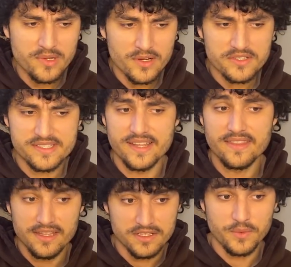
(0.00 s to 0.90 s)
you understand
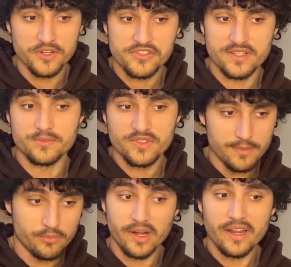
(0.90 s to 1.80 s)
the intuition I'm
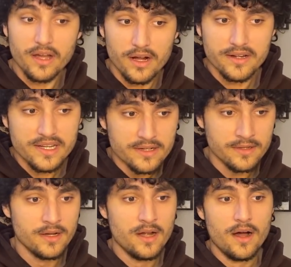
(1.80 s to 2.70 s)
bringing on here.
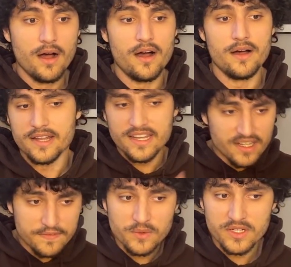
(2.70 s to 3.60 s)
And
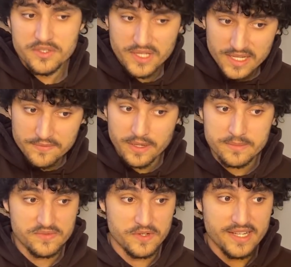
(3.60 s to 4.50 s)
if you want to do
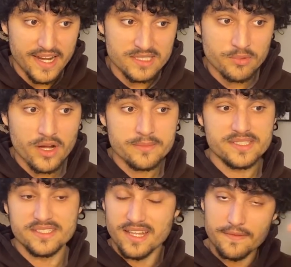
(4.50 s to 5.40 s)
keyframes for text prompts,
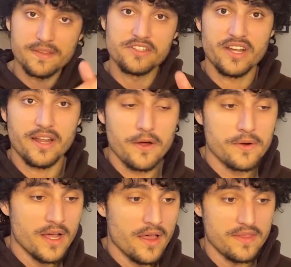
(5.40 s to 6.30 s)
definitely check out
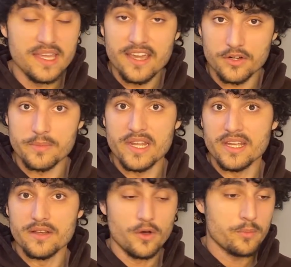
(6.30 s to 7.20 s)
the
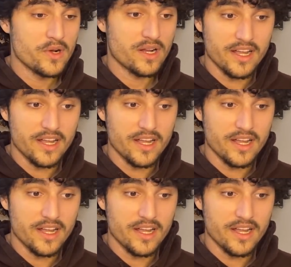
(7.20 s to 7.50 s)
intermediate notebook. I